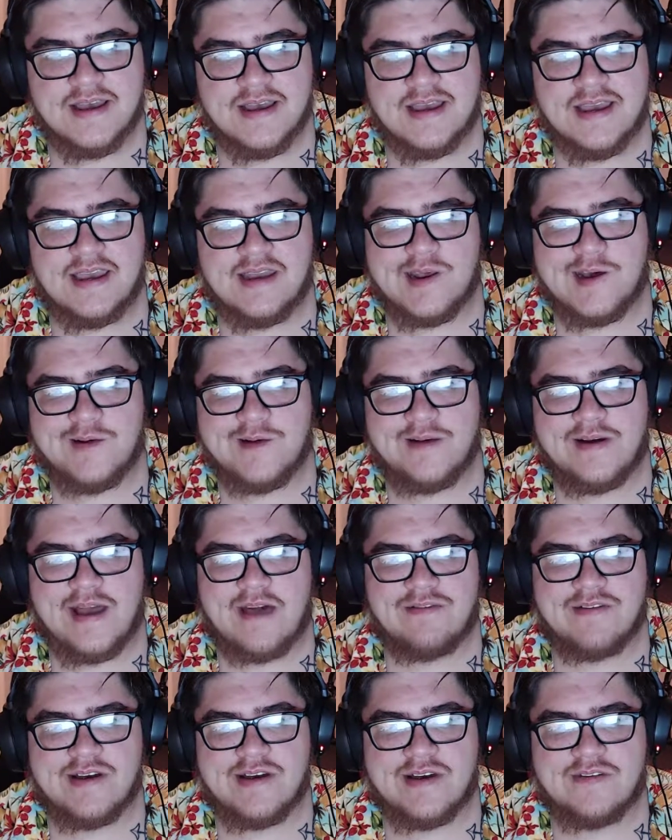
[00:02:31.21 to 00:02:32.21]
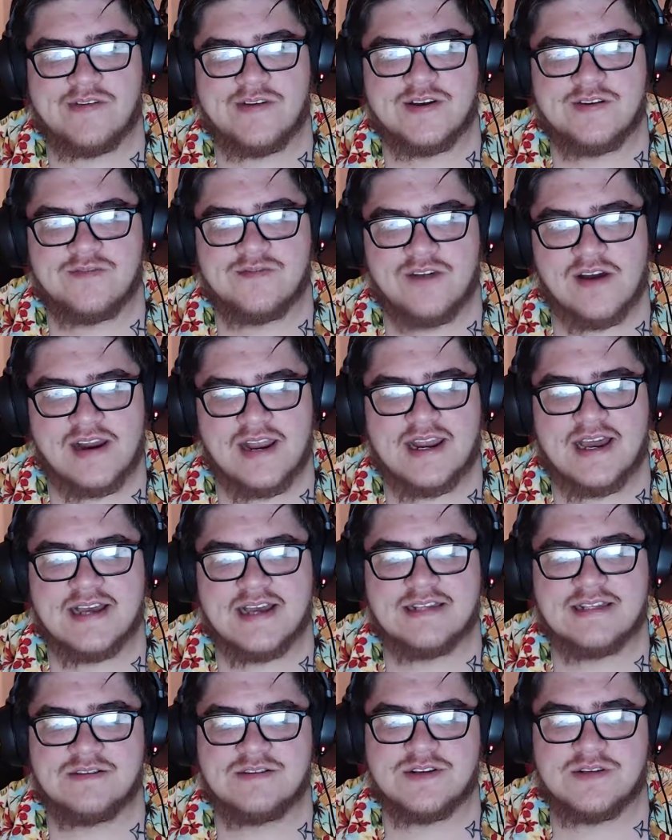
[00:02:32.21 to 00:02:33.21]
You know, have a have a good Friday night.
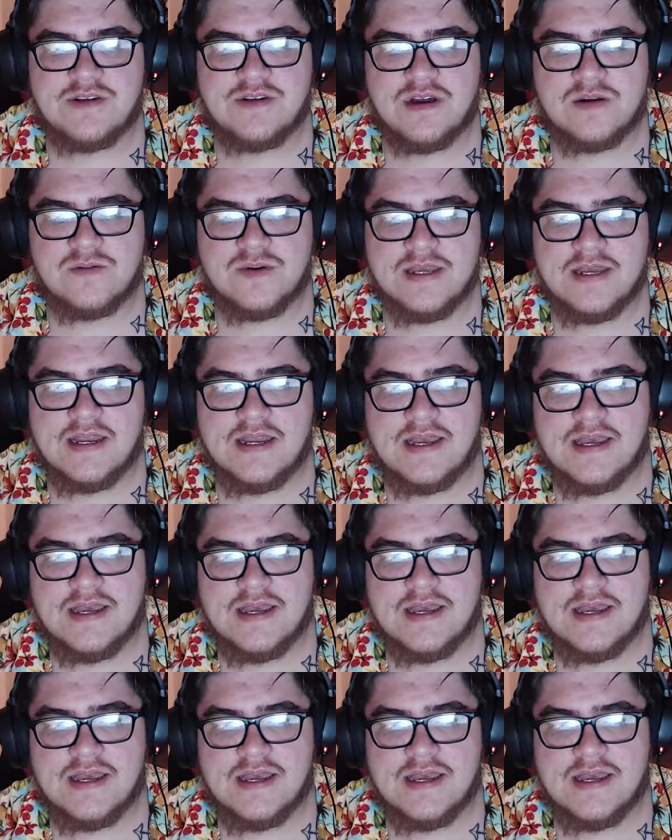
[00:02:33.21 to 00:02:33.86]
See what's going on with it.